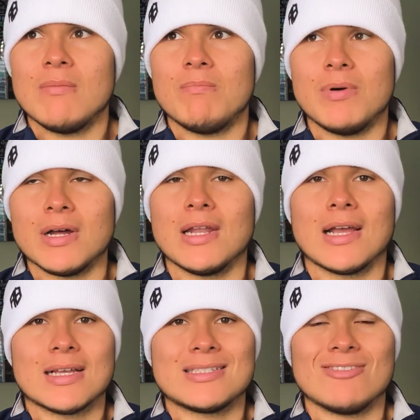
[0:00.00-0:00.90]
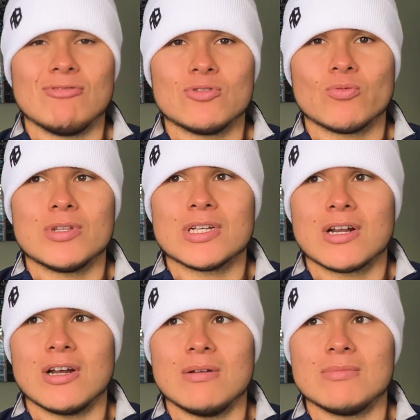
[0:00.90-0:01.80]
But like I said, once winter
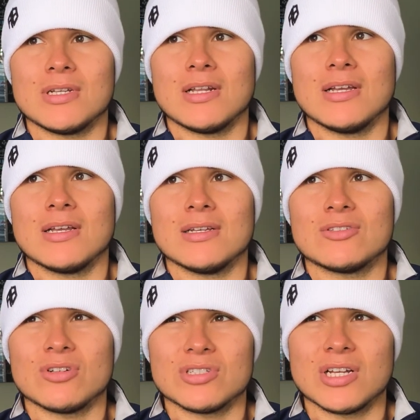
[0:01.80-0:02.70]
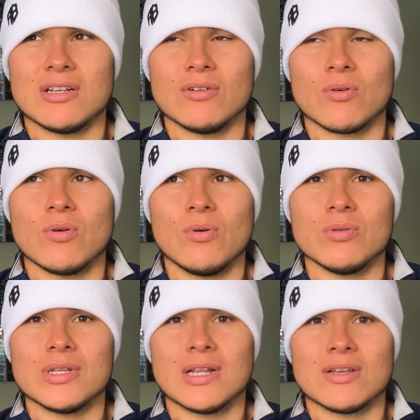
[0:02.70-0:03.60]
comes and like it starts getting a little
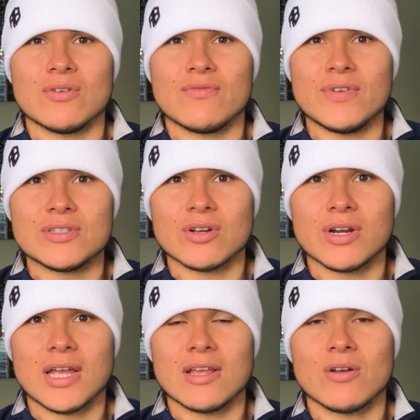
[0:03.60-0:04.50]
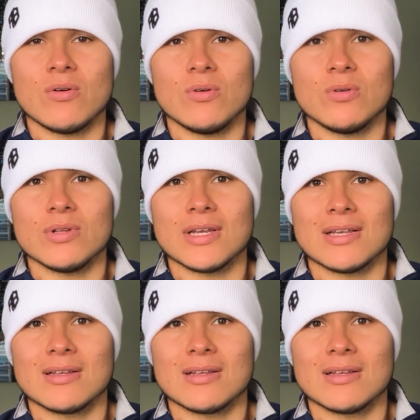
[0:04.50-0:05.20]
cold and like your feet start getting cold, like